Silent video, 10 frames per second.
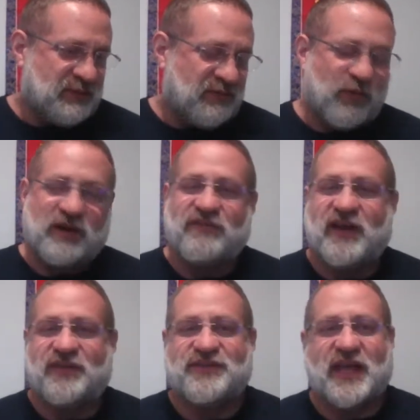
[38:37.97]

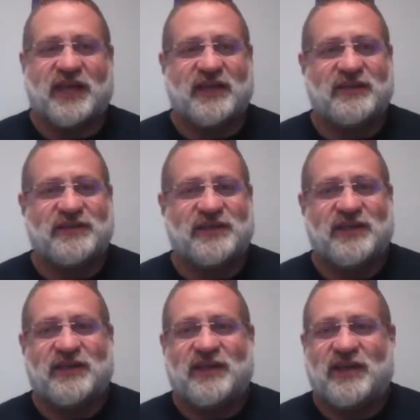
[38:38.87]
45 seconds.
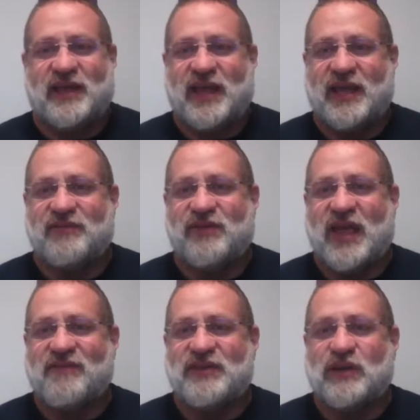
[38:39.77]
And if you
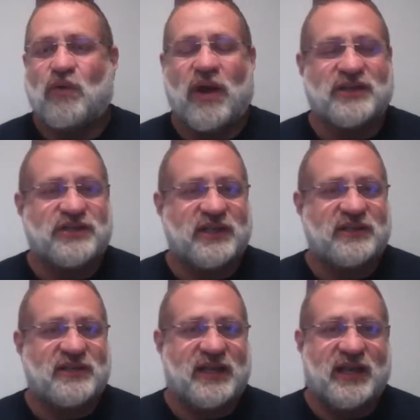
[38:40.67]
have any
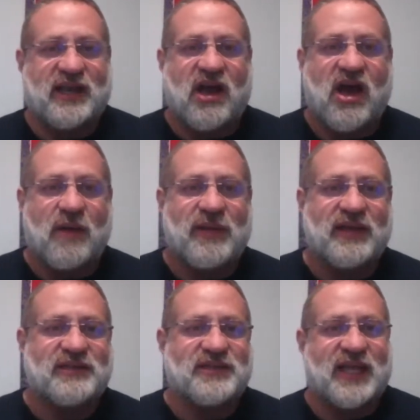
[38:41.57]
questions, any
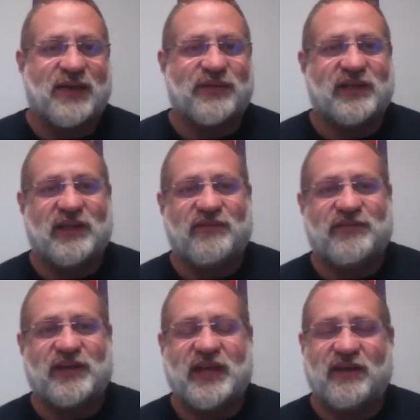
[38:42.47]
comments, I would love
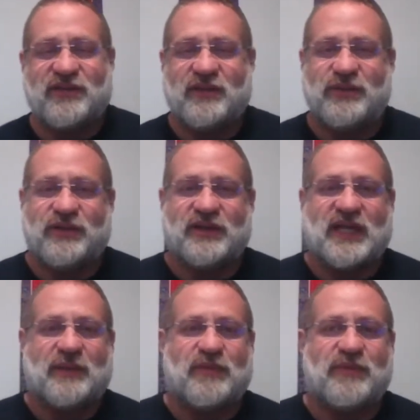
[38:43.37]
to hear them. You can
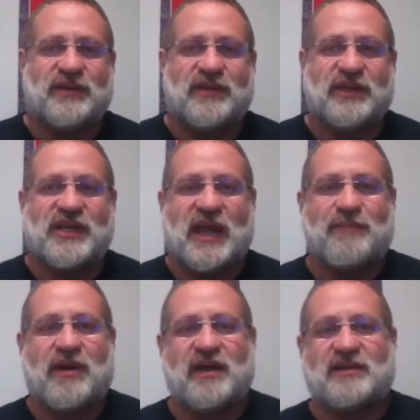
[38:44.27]
type them into the chat
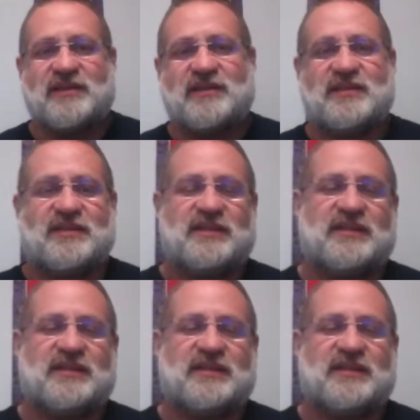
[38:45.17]
box.